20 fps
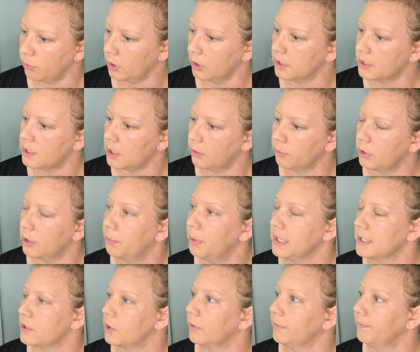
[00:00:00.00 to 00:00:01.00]
gonna start with the
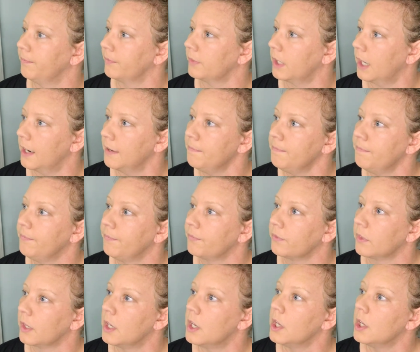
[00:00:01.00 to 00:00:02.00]
pencil, okay?
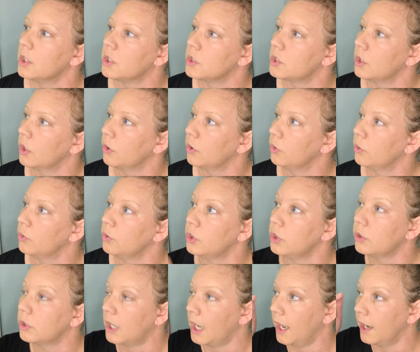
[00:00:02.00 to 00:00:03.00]
So
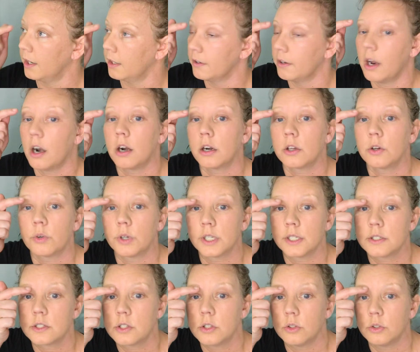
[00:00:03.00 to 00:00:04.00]
you kind of are
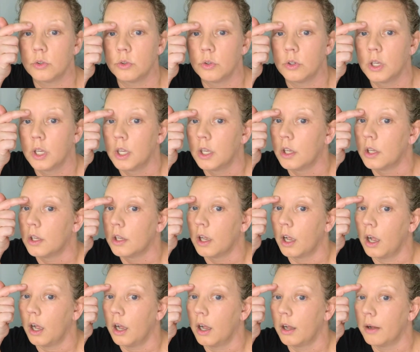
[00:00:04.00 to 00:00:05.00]
going to
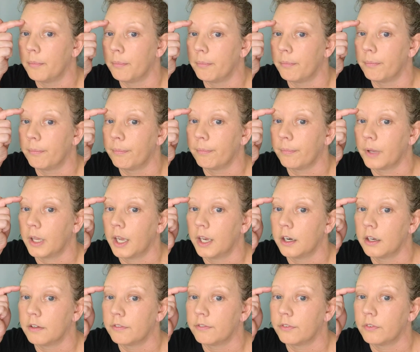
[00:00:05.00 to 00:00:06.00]
kind
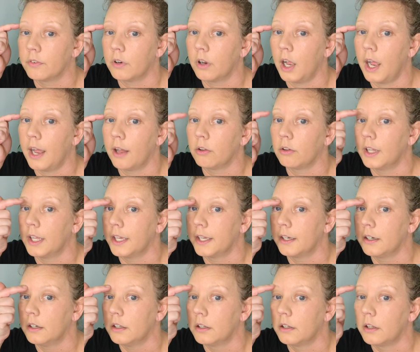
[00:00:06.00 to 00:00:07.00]
of
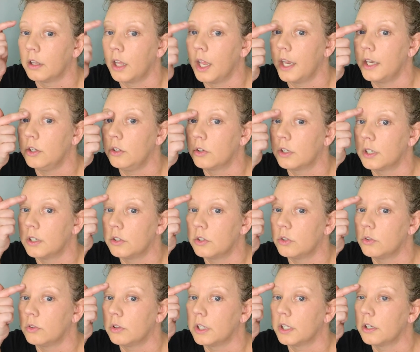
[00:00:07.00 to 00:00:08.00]
outline, and you can
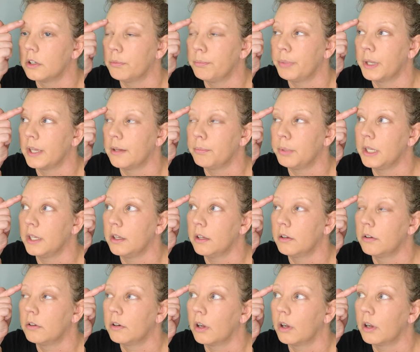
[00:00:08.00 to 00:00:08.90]
do little baby